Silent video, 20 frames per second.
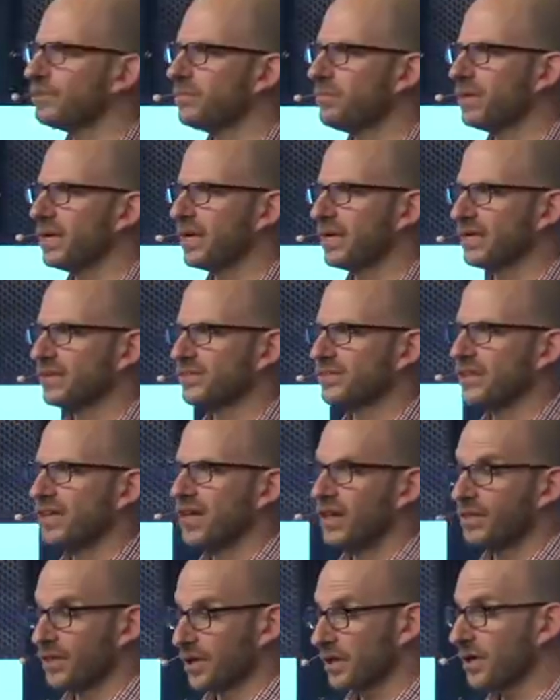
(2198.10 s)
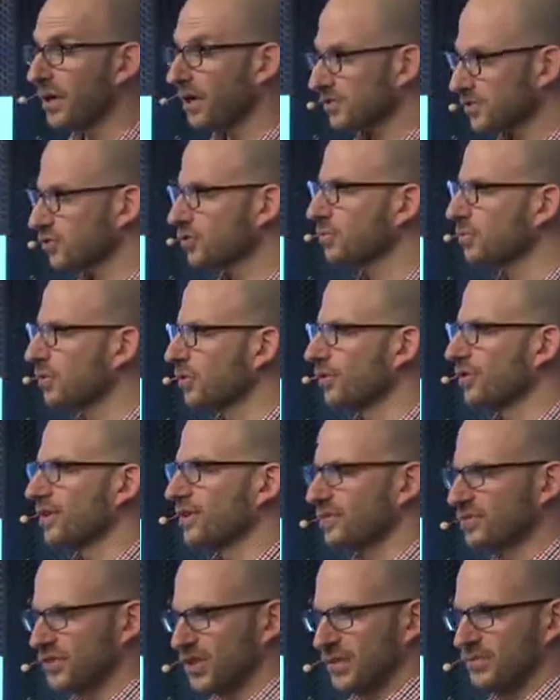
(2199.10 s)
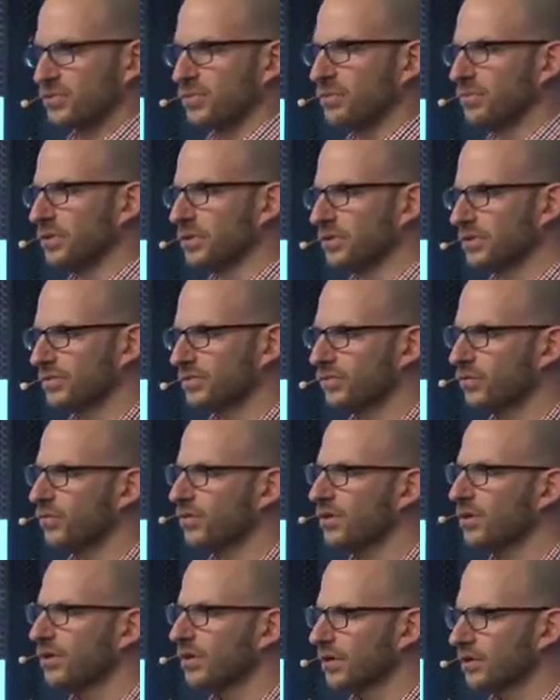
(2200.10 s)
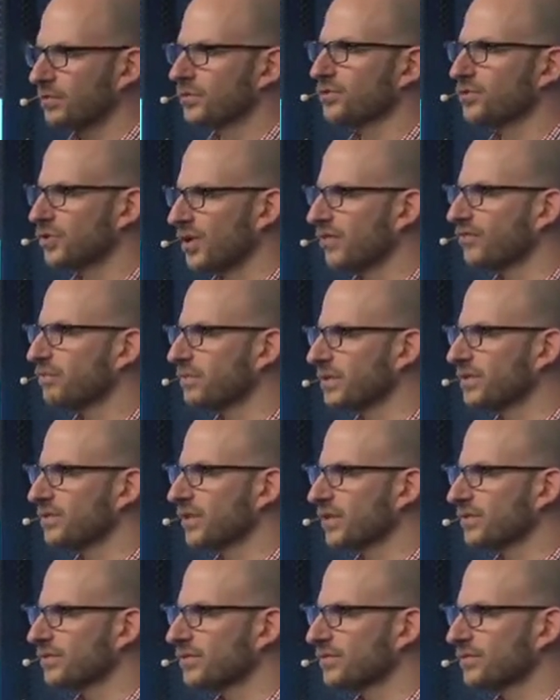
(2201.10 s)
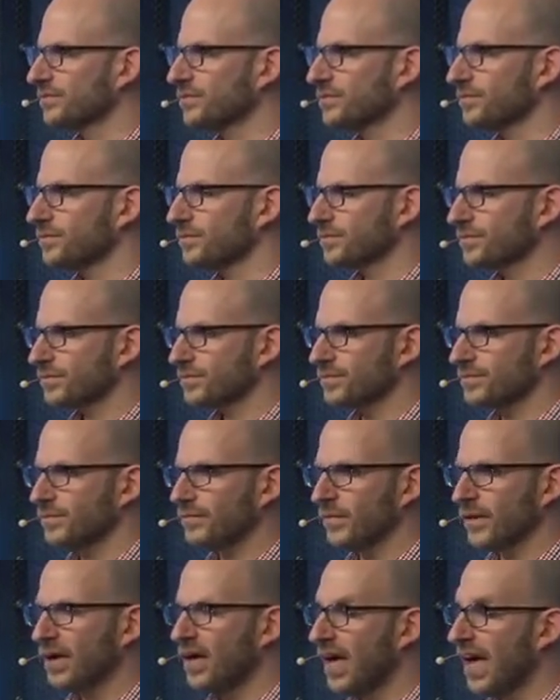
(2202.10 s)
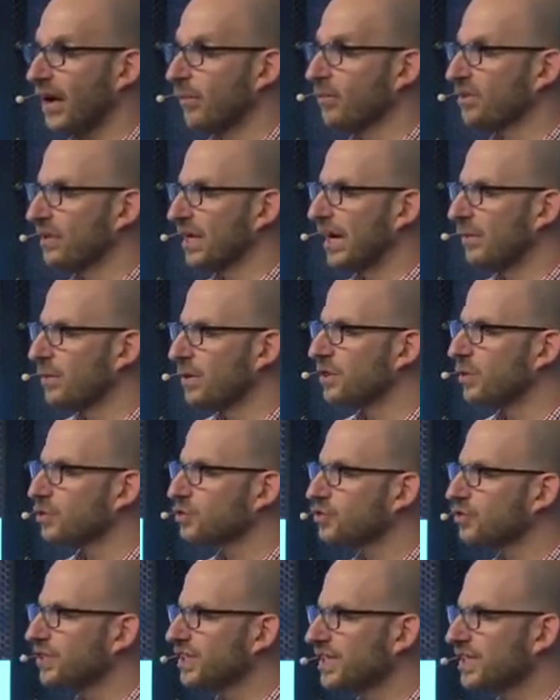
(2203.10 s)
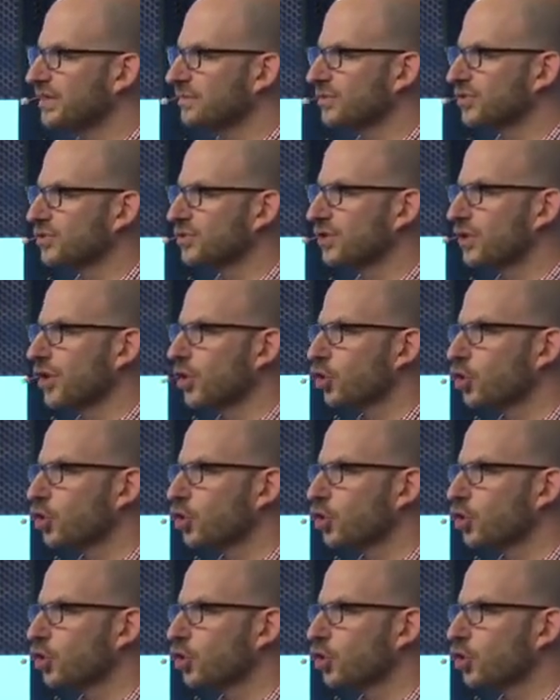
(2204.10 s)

demands. The customer that the teams were building for was Jeff Bezos. And when those teams